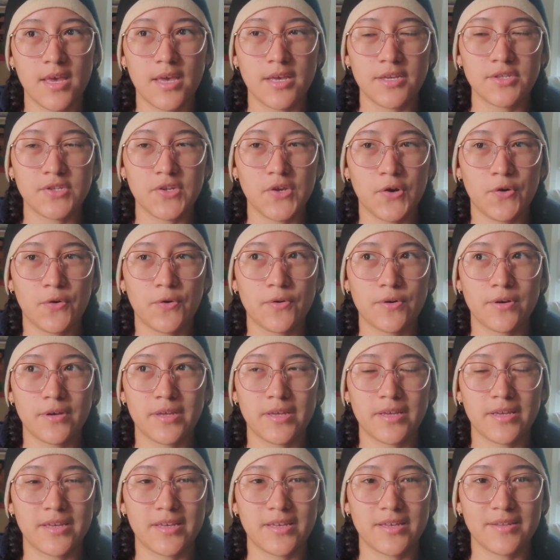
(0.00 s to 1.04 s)
So
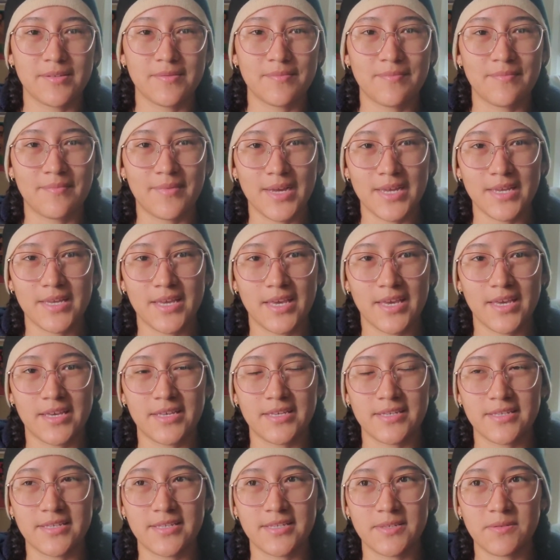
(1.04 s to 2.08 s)
in my
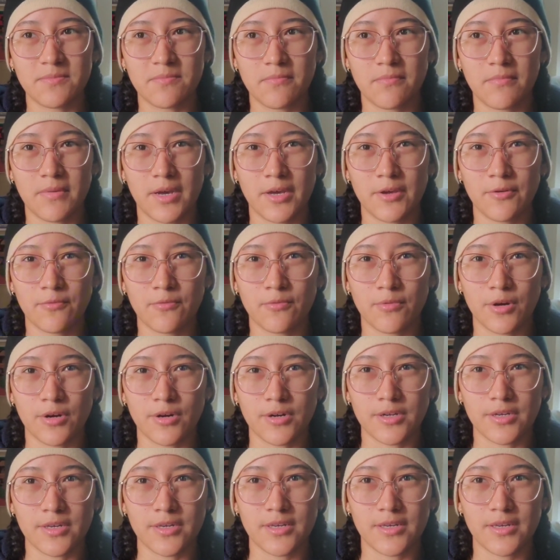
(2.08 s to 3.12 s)
case, my
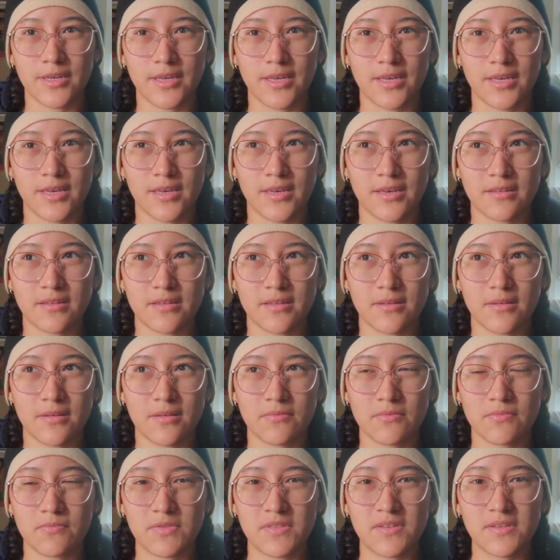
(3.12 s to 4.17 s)
work,
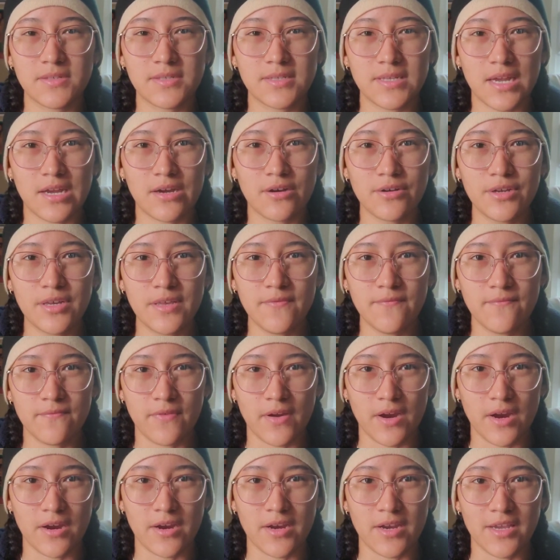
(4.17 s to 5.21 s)
the style can
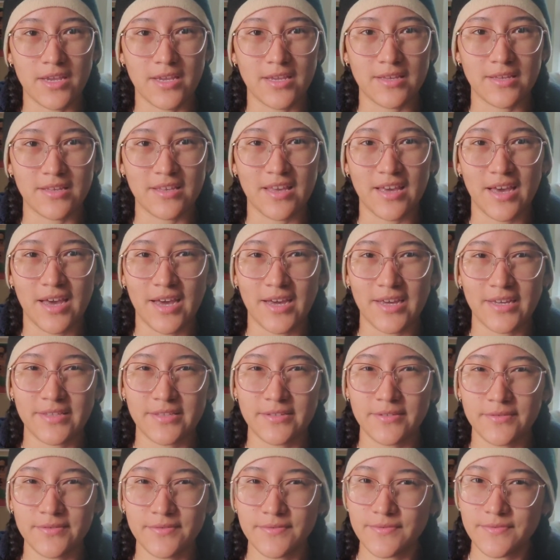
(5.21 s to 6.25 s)
vary
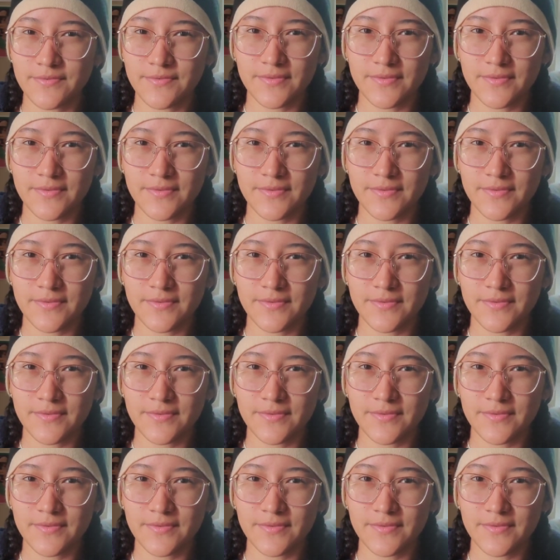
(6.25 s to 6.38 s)
kind of,